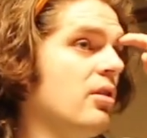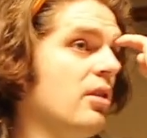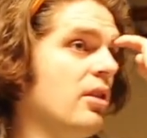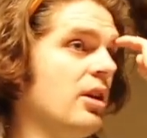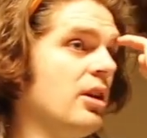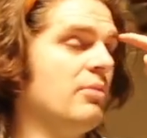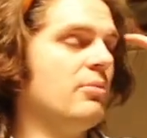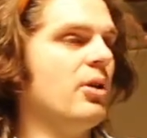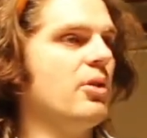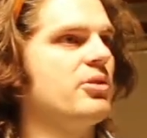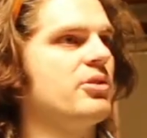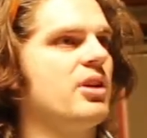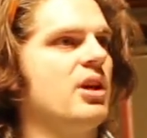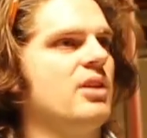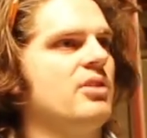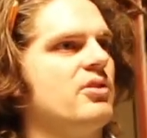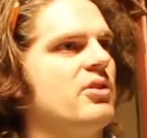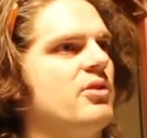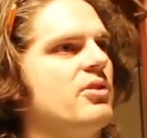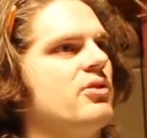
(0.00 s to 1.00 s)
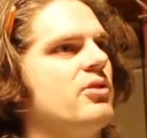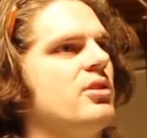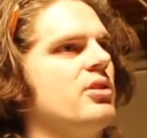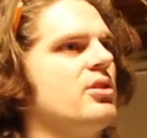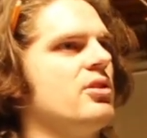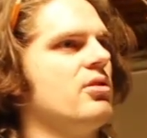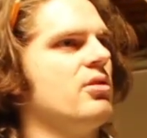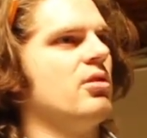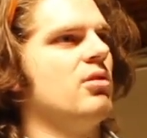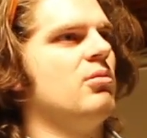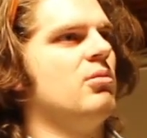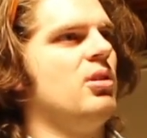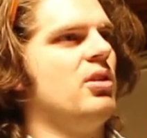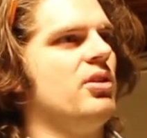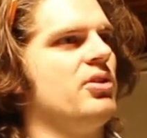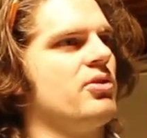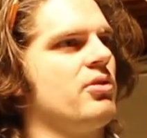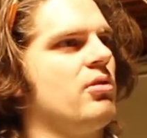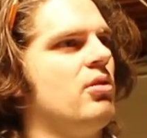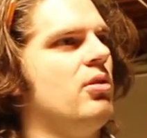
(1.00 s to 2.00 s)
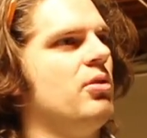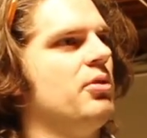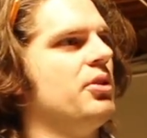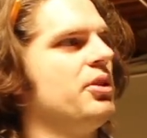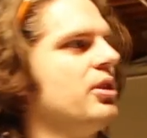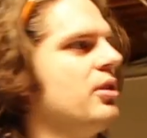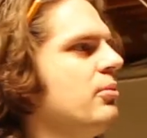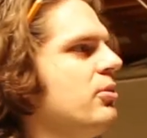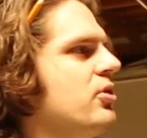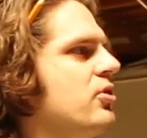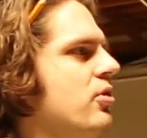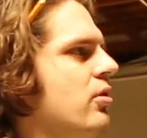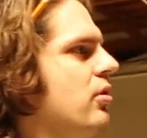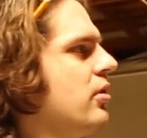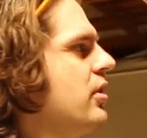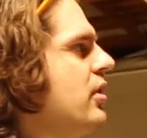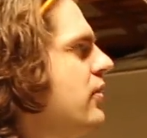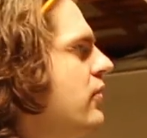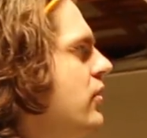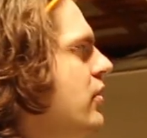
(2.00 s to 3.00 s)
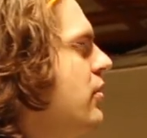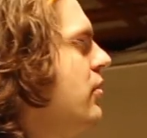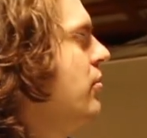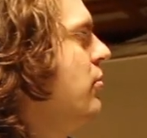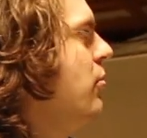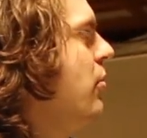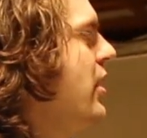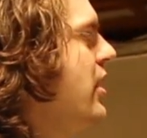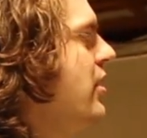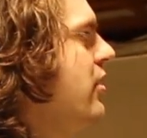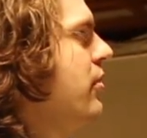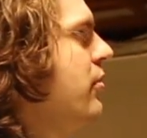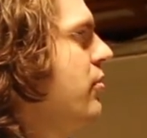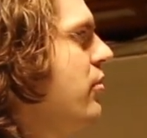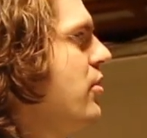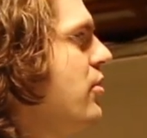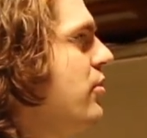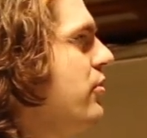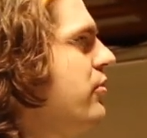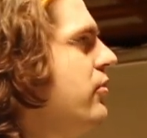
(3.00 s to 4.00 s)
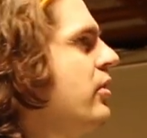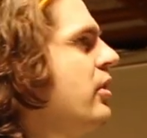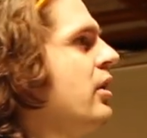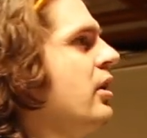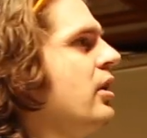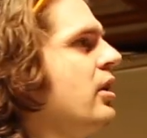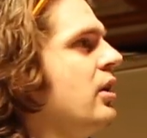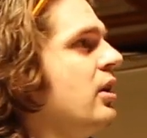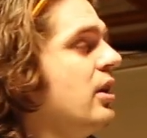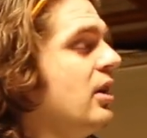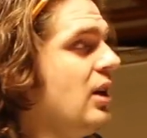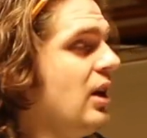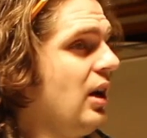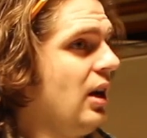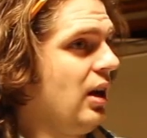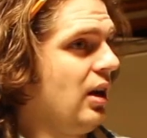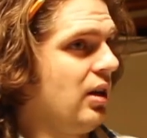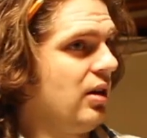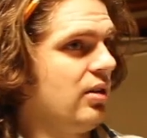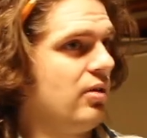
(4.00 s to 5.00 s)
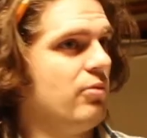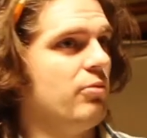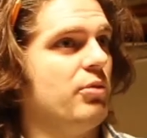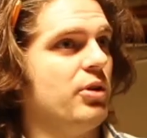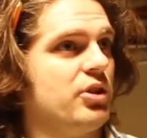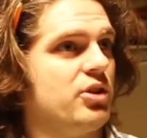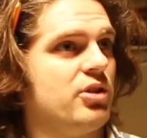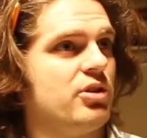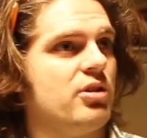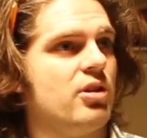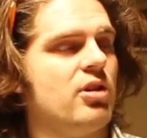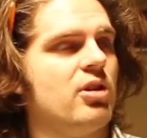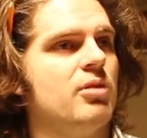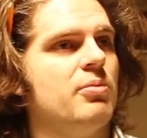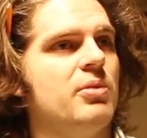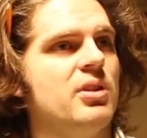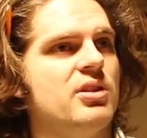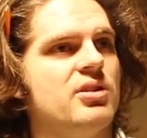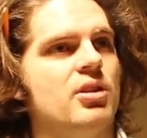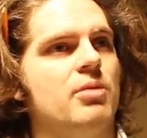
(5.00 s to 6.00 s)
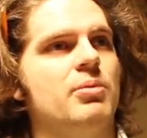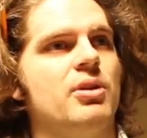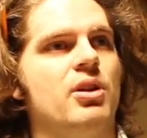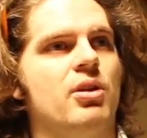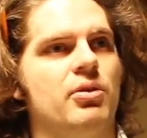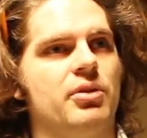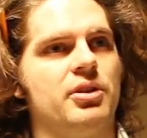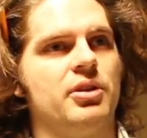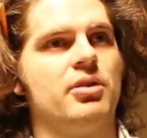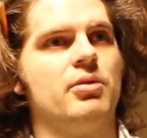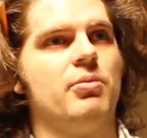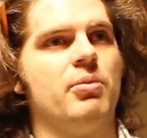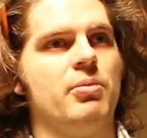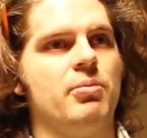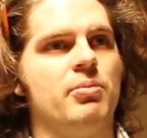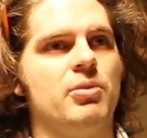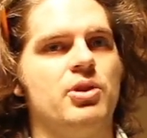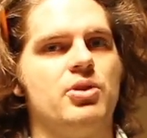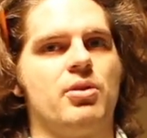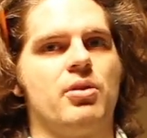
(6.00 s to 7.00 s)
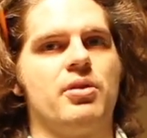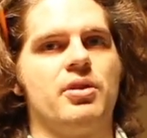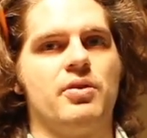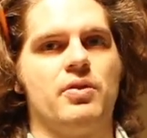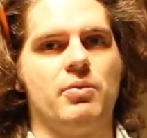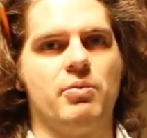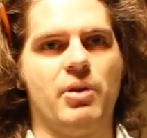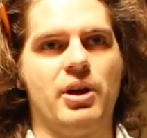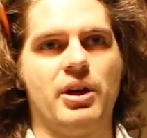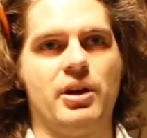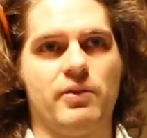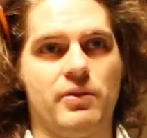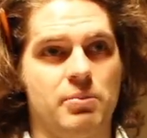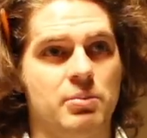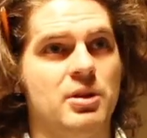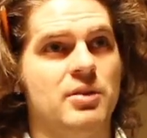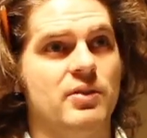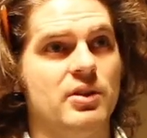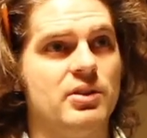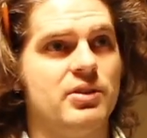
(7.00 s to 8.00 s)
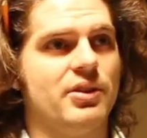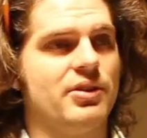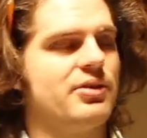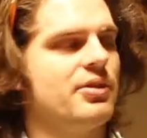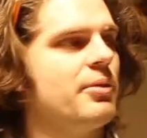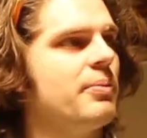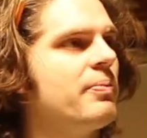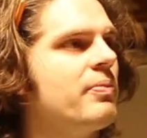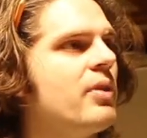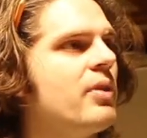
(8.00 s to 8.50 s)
In most cases, the exterior walls are holding the majority of the weight of the roof, which in turn means they'll be holding the majority of the weight of the PV system.